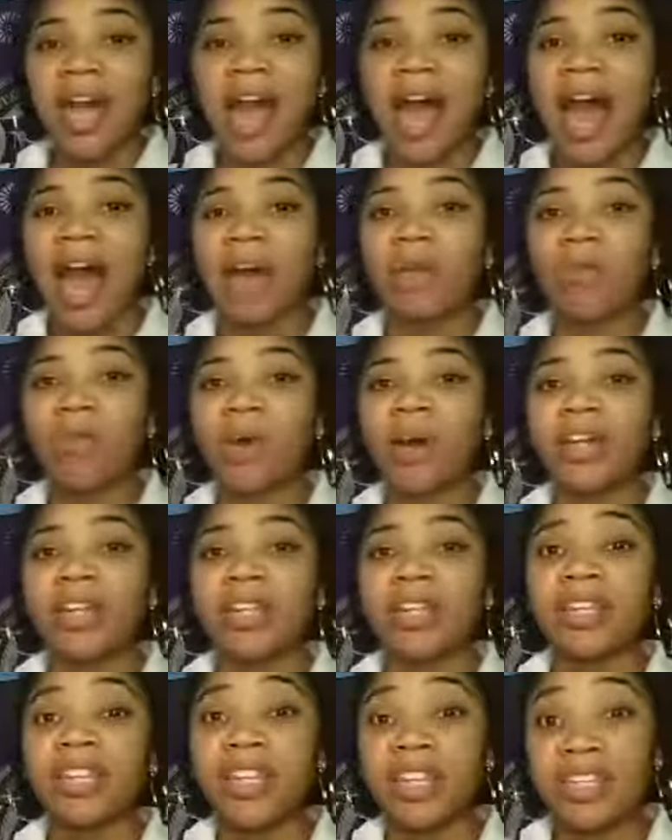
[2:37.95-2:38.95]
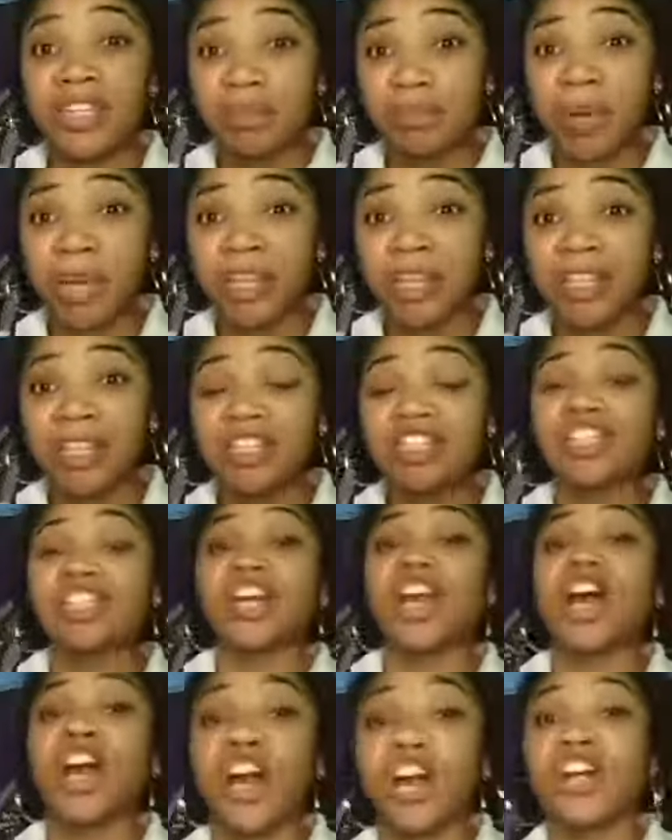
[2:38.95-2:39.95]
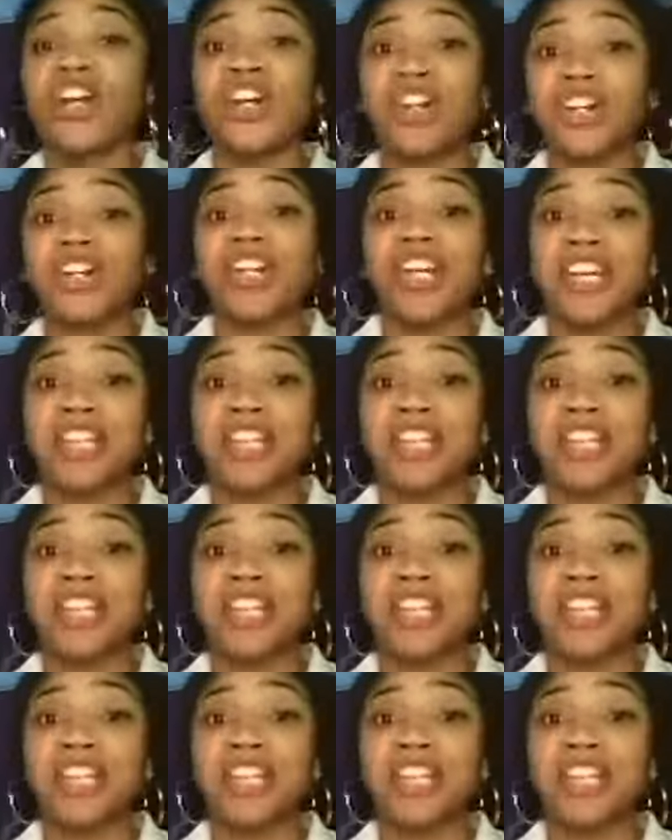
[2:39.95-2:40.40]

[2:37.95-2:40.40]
I want this money to earn